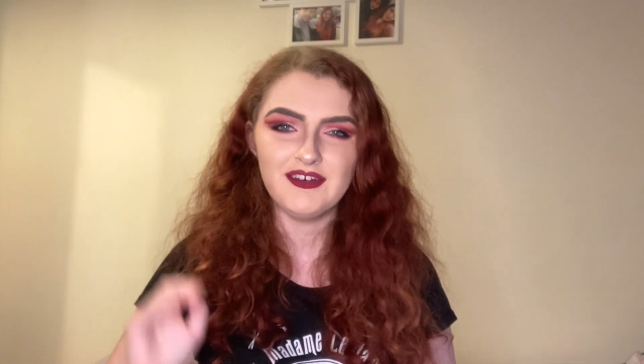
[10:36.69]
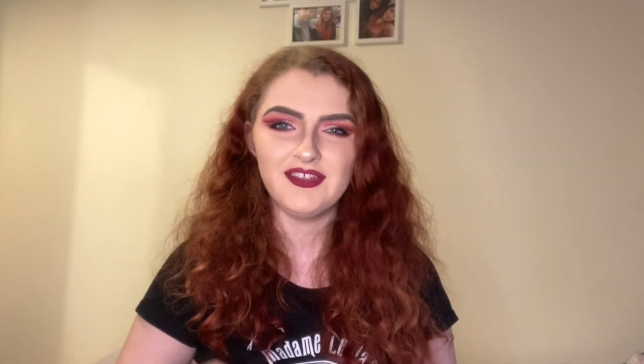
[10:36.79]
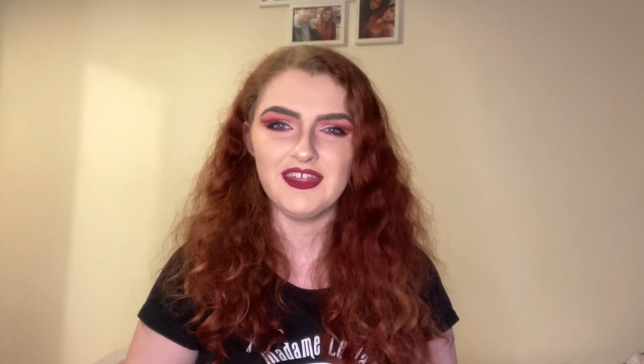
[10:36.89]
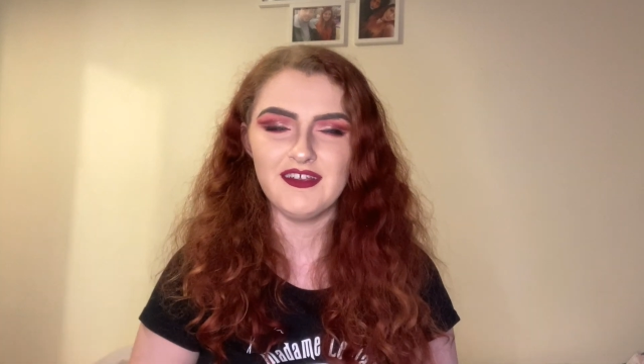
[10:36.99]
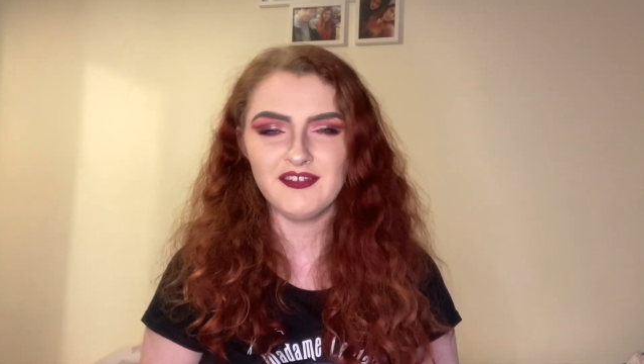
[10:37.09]

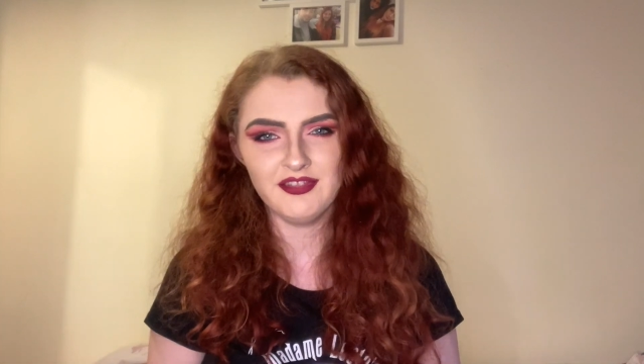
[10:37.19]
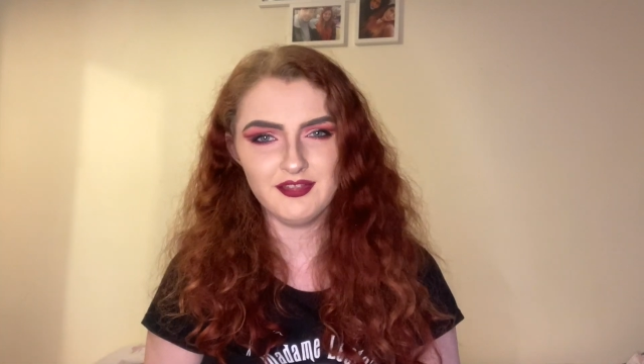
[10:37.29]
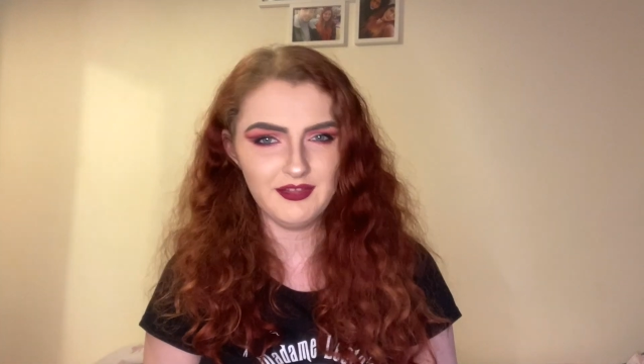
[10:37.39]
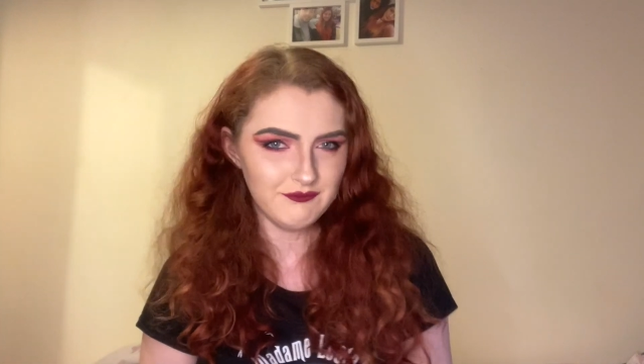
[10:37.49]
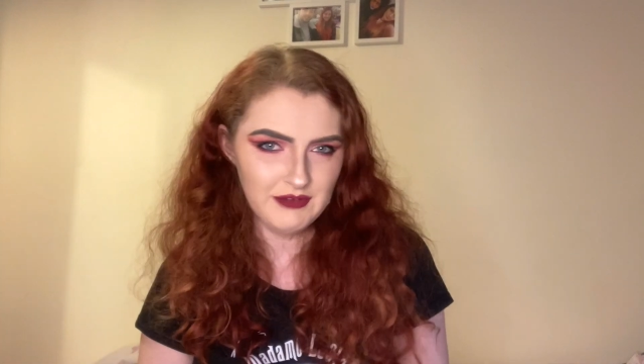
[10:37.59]
things
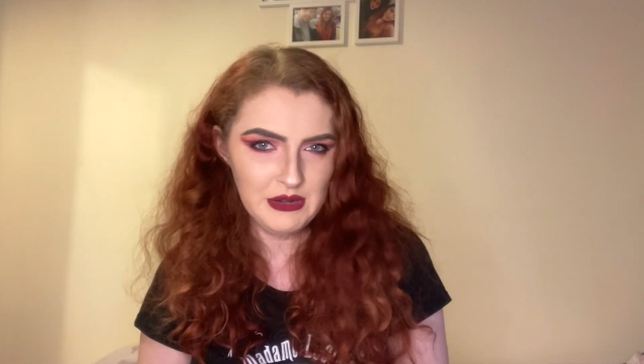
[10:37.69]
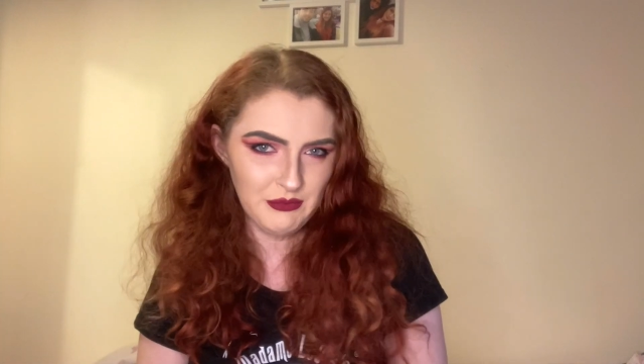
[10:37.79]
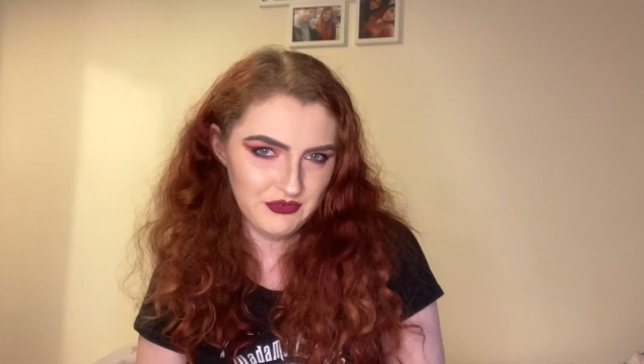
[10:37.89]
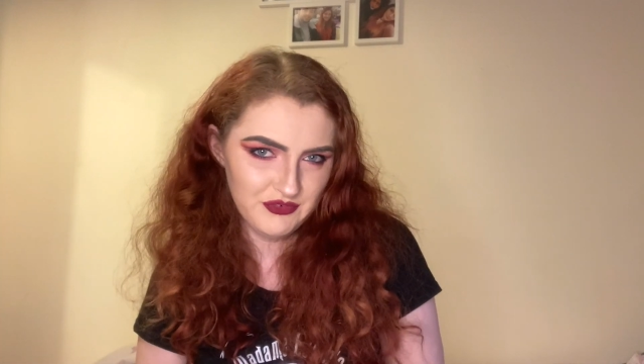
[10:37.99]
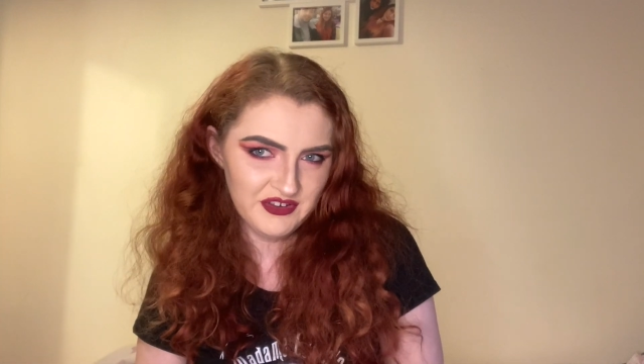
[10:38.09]
the Bride
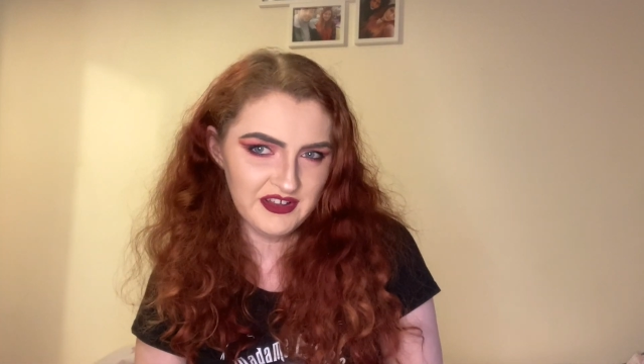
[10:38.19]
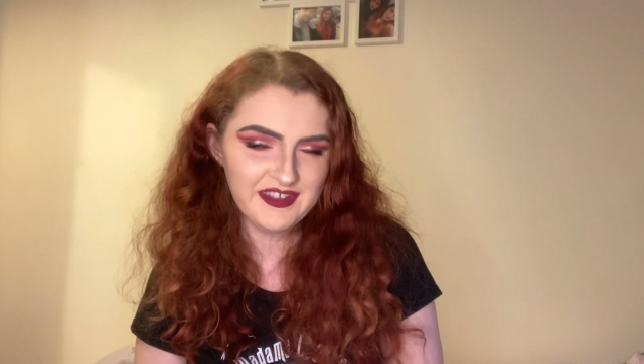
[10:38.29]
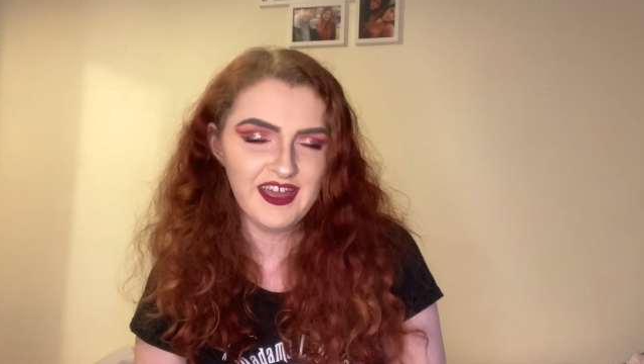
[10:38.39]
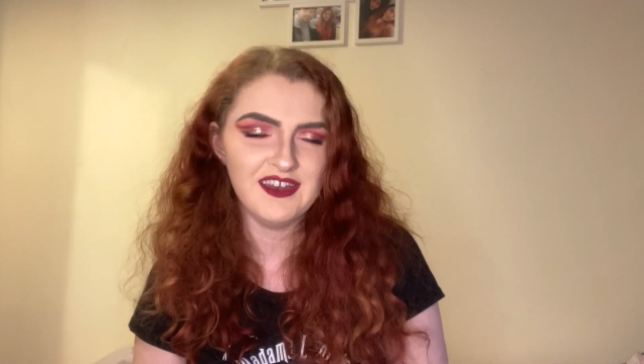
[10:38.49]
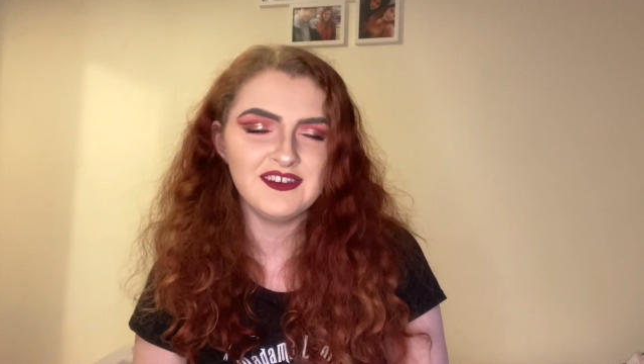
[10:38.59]
wants you to look
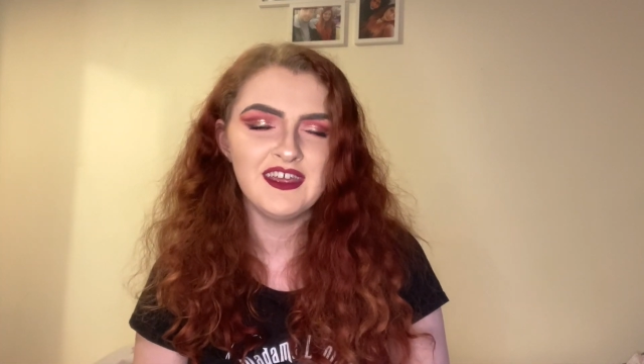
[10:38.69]
at.